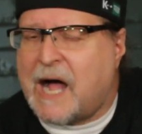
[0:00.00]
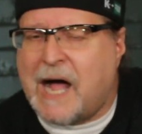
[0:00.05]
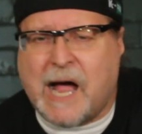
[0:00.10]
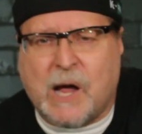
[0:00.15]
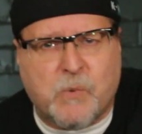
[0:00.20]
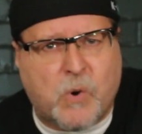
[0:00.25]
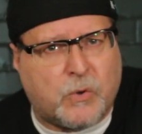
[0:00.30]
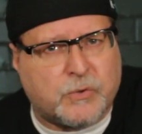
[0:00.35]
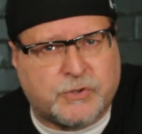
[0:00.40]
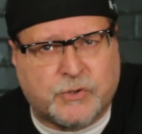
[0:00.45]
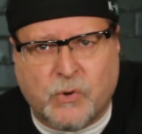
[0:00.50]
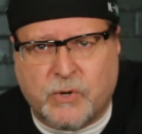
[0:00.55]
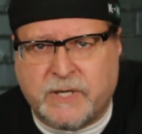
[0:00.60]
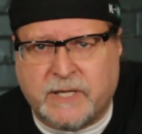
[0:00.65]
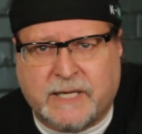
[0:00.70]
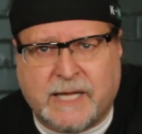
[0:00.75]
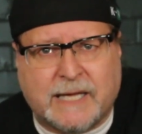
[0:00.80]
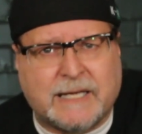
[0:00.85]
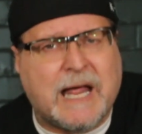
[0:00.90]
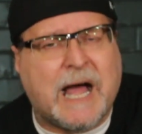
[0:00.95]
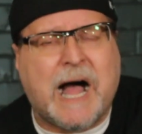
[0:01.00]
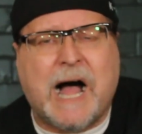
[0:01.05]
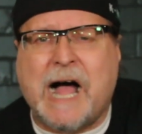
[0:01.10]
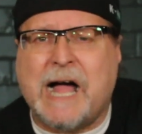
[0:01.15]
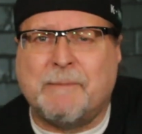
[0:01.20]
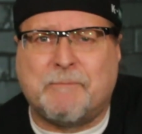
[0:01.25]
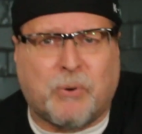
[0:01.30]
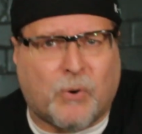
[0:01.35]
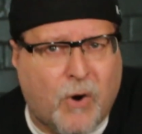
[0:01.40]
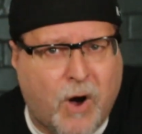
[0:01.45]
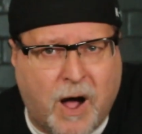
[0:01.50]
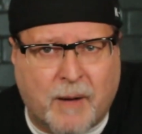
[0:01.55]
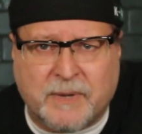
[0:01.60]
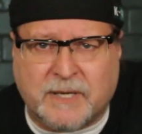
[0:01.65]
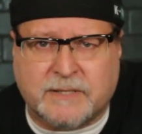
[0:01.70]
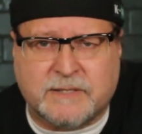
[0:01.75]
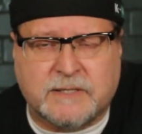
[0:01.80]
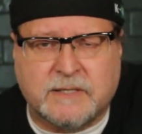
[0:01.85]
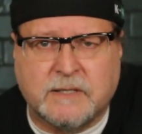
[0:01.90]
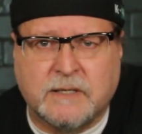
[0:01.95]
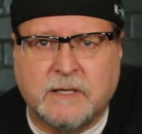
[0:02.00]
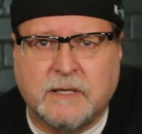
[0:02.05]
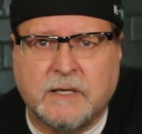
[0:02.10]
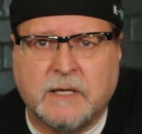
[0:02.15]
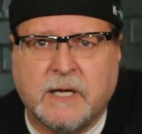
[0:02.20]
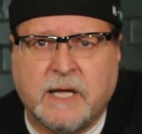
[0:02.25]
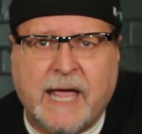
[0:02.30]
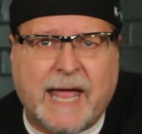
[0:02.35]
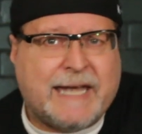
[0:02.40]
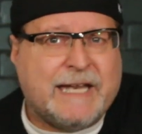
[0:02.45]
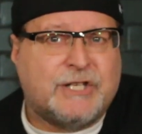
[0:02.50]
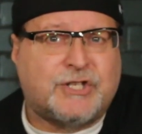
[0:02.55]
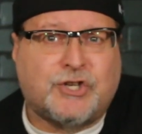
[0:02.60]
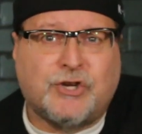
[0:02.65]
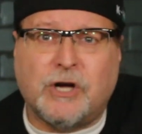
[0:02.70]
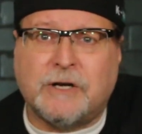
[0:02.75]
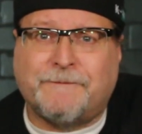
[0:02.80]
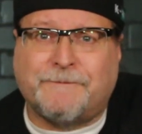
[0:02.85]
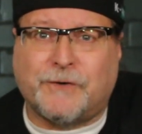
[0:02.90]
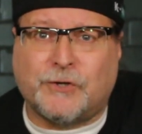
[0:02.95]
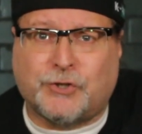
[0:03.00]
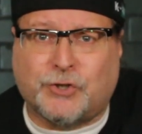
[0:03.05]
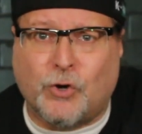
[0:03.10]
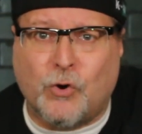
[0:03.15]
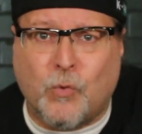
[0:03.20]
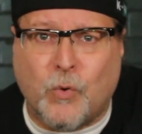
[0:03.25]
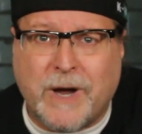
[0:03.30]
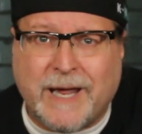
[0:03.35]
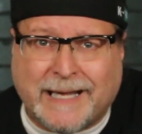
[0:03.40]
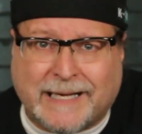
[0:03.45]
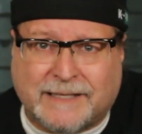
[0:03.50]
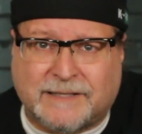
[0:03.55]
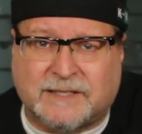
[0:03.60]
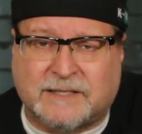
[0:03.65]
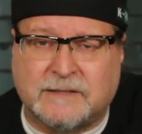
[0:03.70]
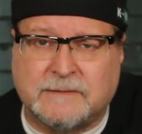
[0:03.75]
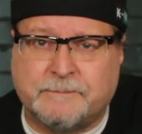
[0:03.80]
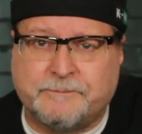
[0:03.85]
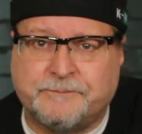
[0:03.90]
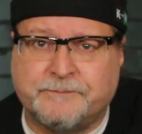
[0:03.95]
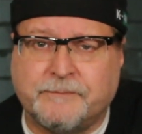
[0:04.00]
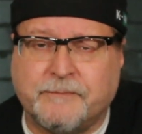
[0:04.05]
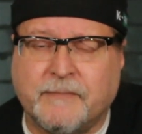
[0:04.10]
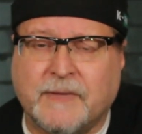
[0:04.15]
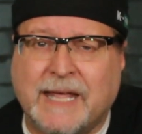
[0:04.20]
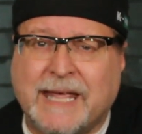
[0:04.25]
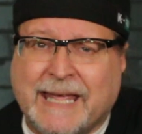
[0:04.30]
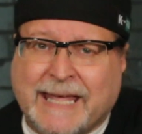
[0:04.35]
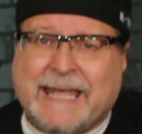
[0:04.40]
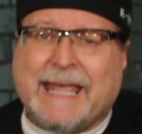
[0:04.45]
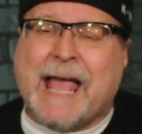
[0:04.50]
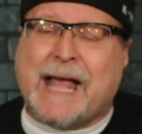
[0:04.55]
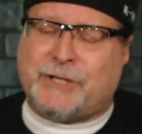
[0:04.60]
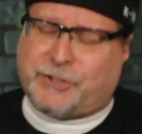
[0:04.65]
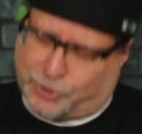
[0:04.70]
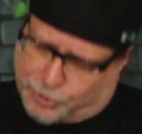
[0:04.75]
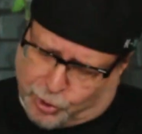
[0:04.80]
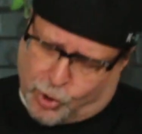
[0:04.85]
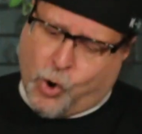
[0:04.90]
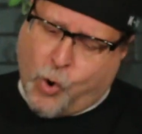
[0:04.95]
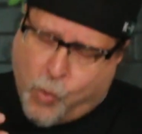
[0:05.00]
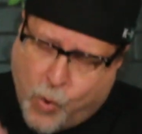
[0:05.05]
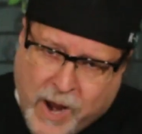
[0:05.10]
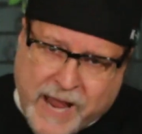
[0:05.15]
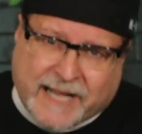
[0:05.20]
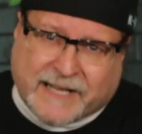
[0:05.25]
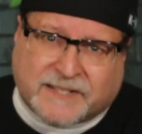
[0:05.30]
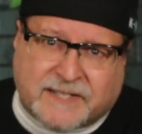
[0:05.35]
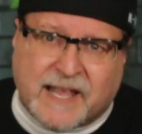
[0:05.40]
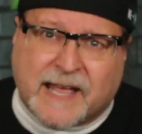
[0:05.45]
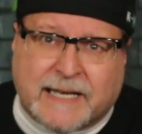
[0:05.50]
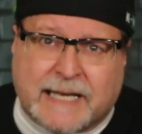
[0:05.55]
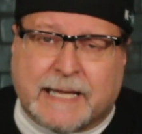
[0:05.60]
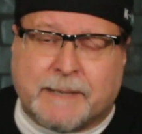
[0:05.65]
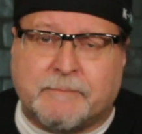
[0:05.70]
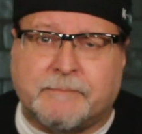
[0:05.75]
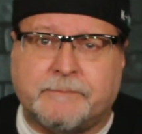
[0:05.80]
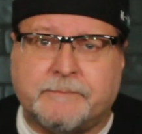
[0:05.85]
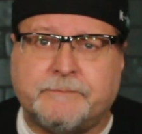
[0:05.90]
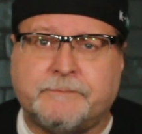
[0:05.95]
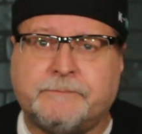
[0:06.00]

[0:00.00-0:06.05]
I won't do it again. I promise. And he's good for 2 weeks. He had 2 weeks in him.